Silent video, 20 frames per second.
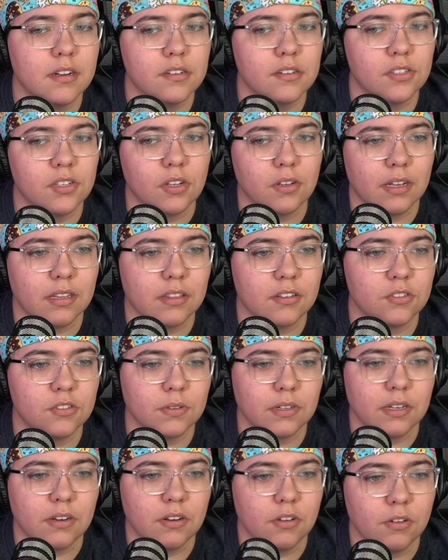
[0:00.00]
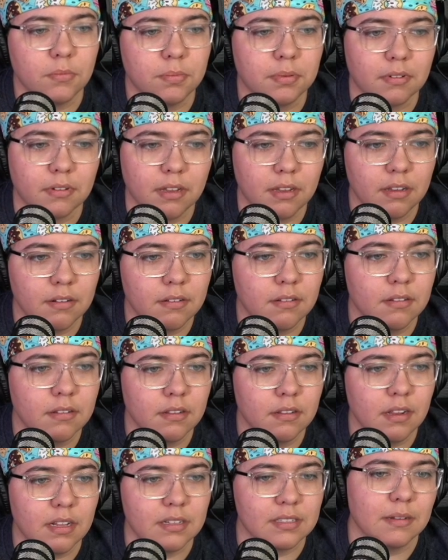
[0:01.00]
So like there's really no point.
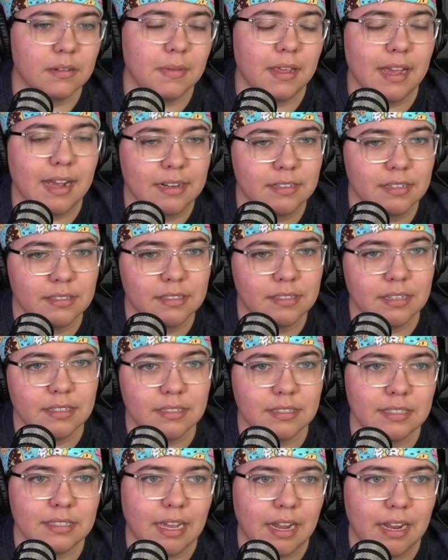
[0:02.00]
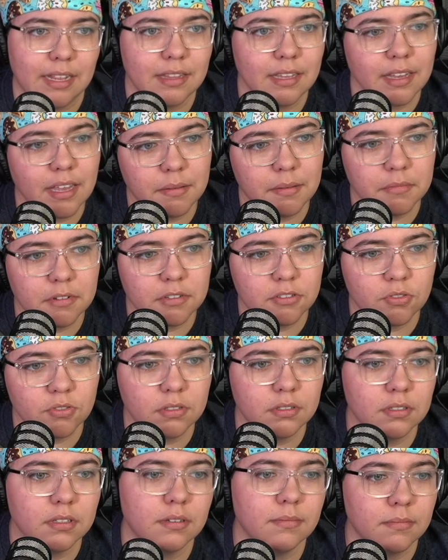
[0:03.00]
It's going to be accessed inside the game
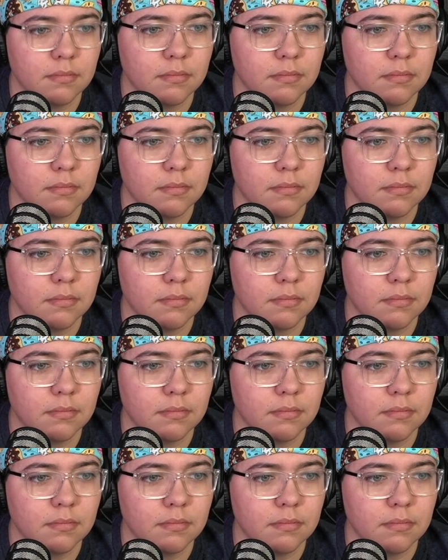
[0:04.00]
controller.